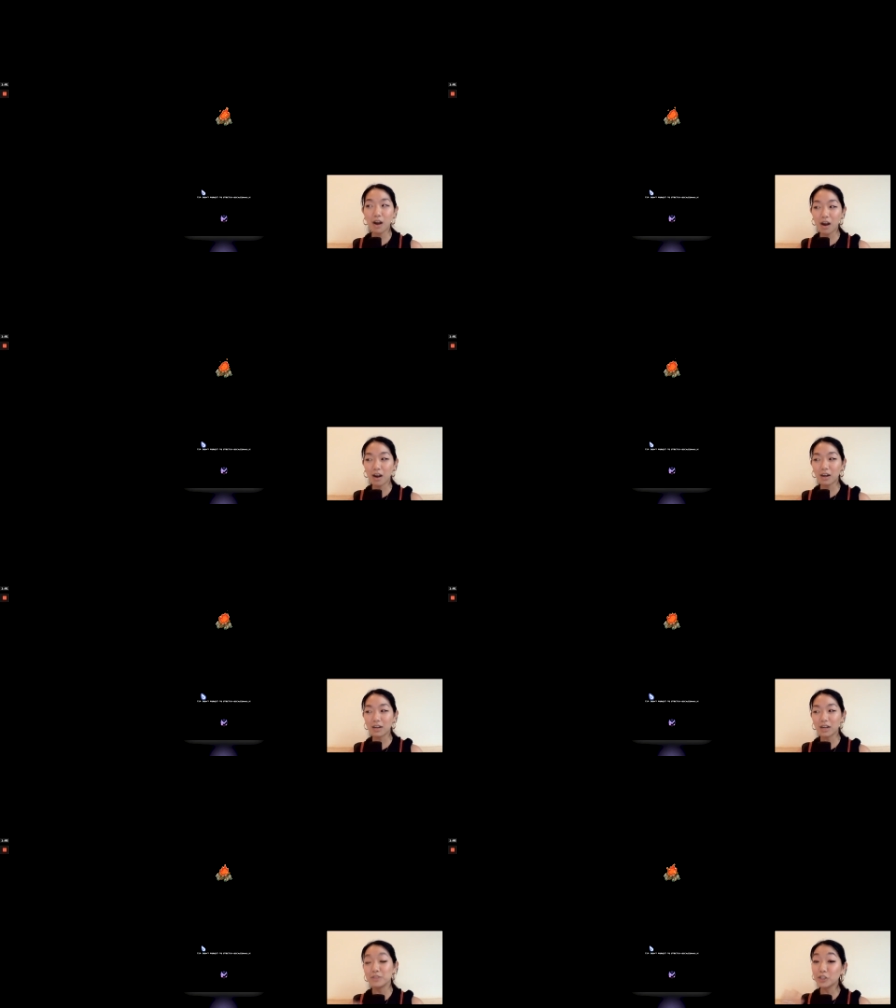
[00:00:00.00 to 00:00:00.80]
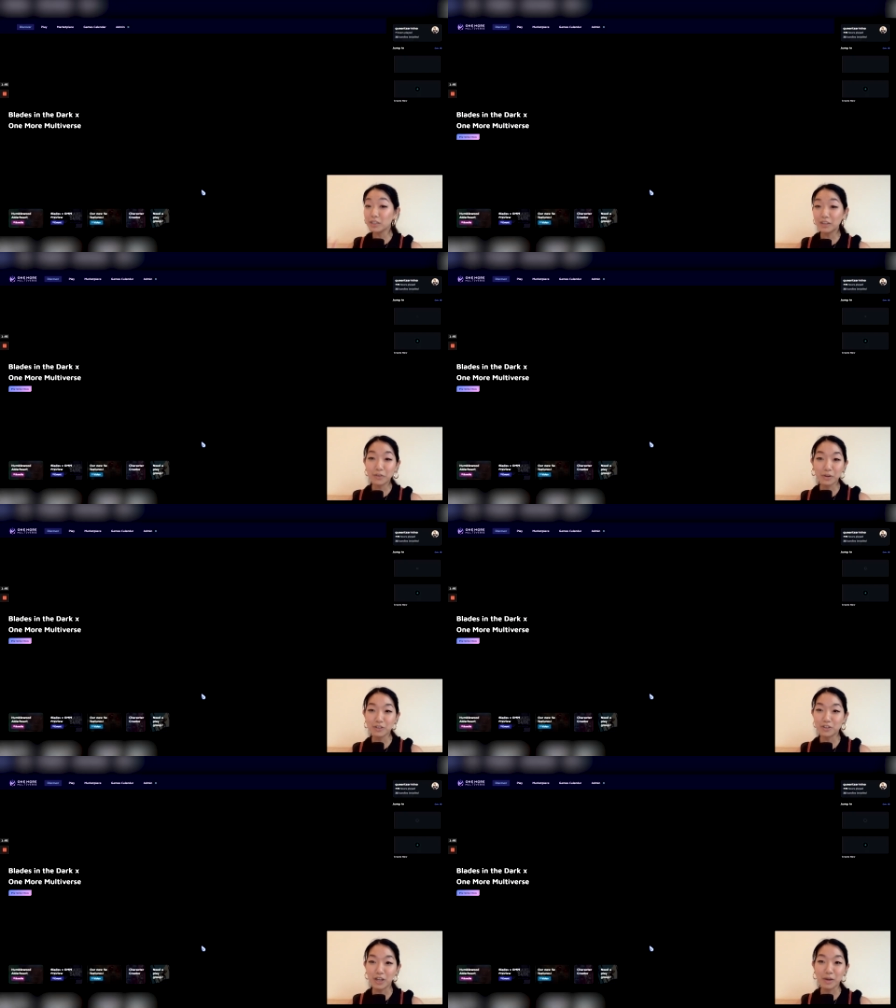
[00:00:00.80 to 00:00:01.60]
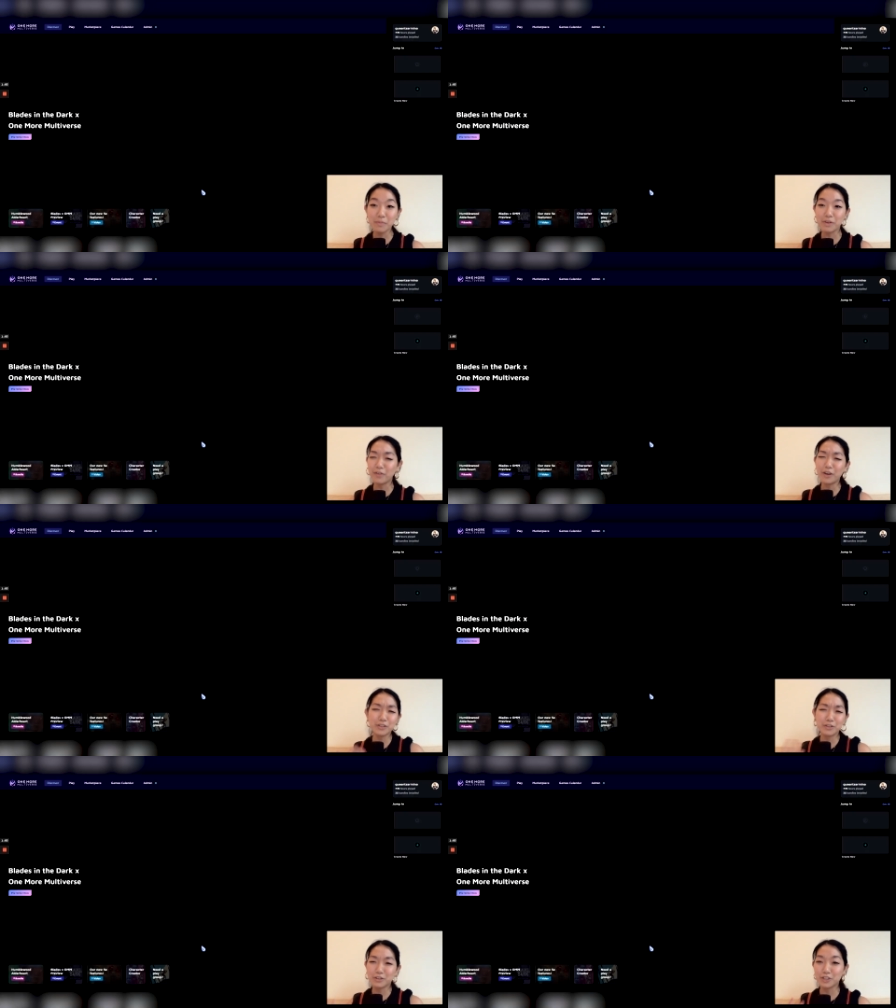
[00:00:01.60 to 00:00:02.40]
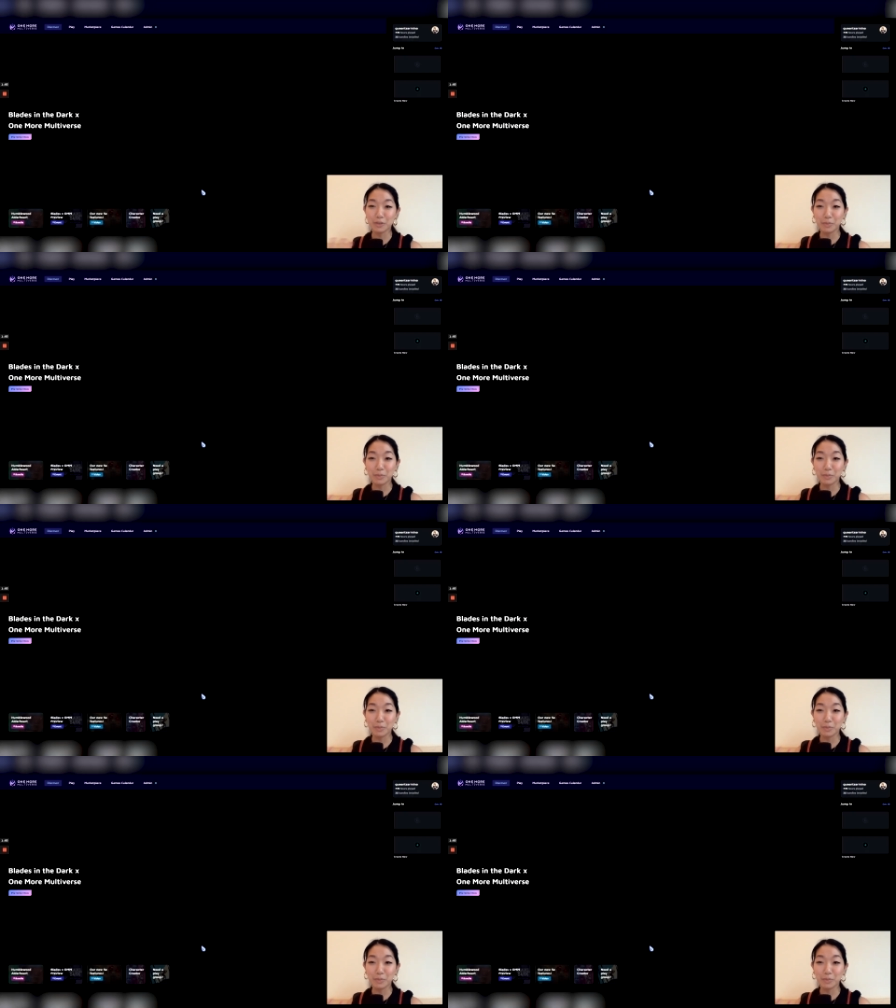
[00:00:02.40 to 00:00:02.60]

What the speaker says: are the GM, but if also you're just